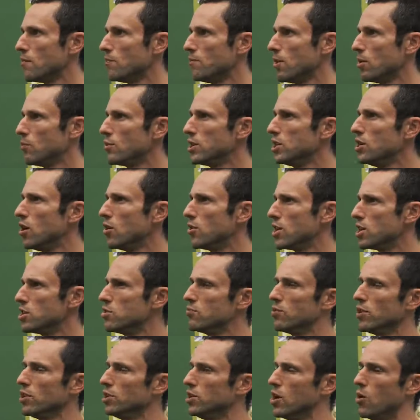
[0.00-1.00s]
But we know that
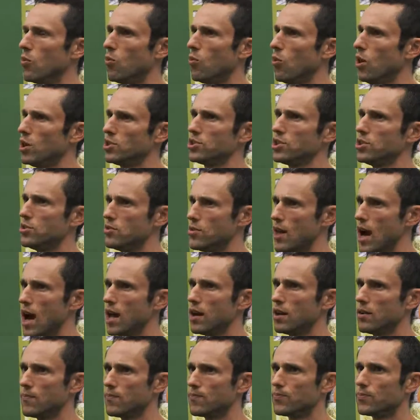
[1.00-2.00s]
you really don't want to do
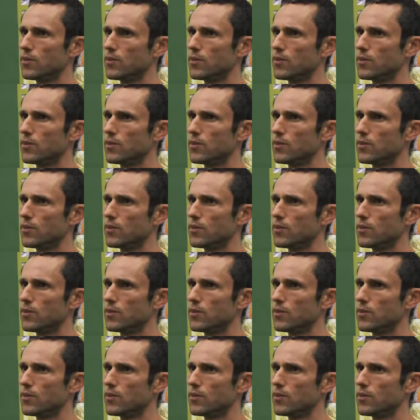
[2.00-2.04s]
that.